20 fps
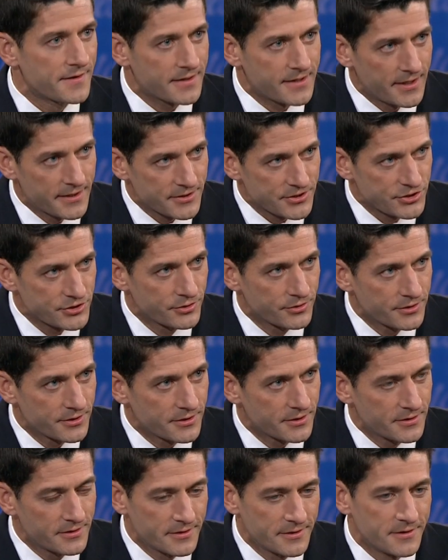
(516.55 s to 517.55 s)
Quetta
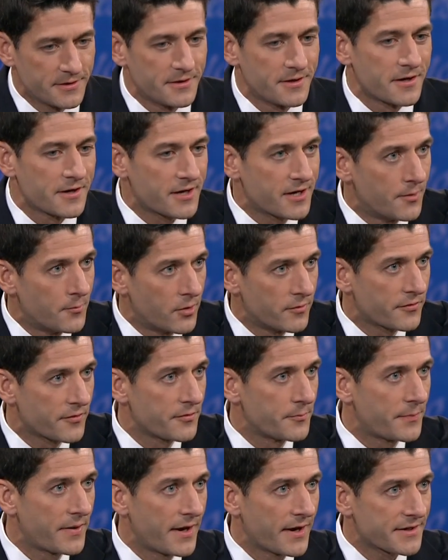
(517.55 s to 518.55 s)
Shura come over
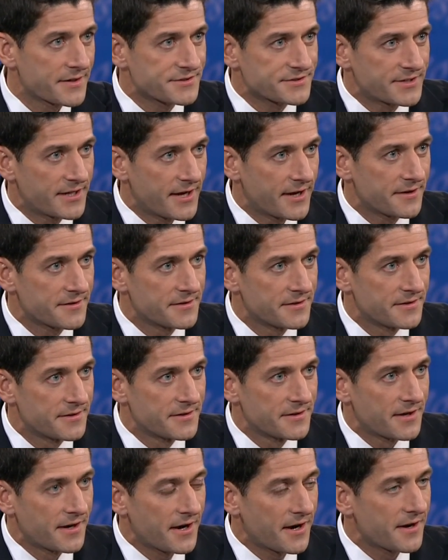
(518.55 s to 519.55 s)
from Pakistan
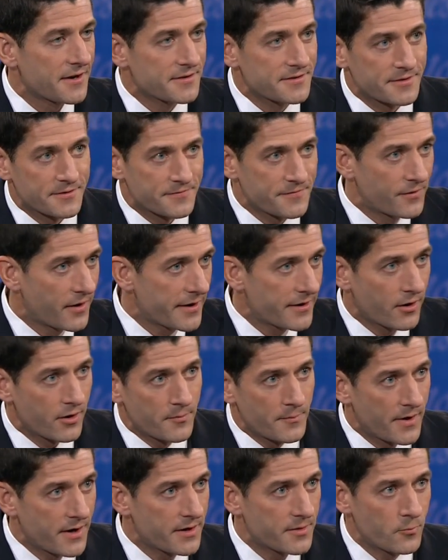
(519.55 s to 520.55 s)
to fight our
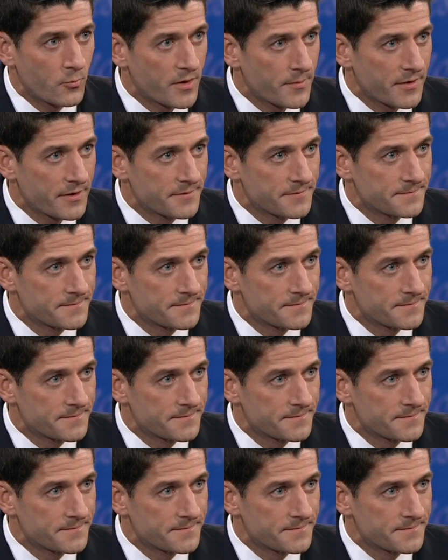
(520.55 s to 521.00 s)
men and women.